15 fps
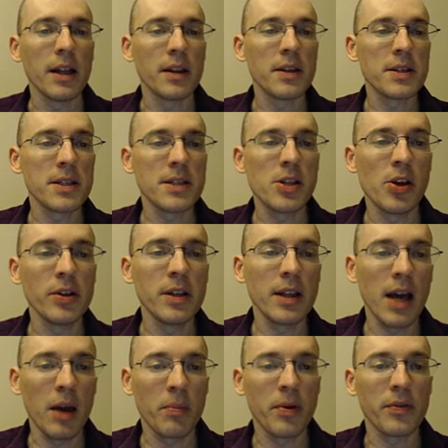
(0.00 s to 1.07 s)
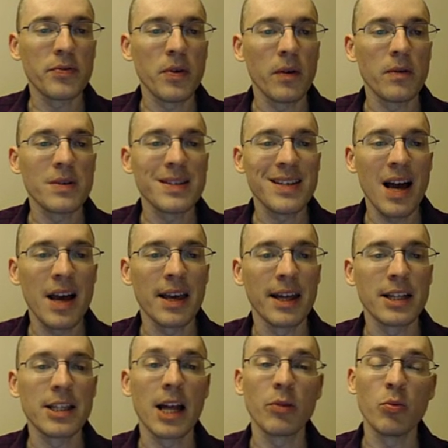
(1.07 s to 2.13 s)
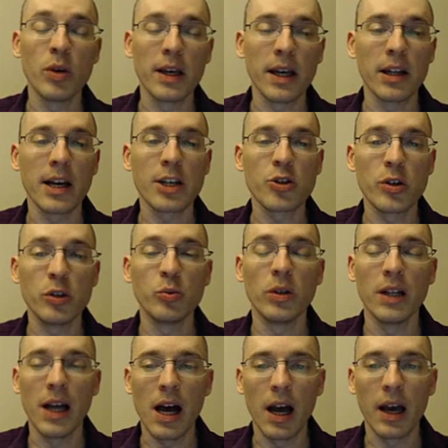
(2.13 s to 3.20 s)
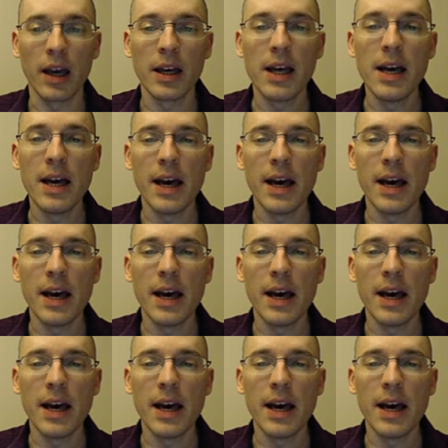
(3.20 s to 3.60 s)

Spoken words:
this is the only type of science that we can actually rely.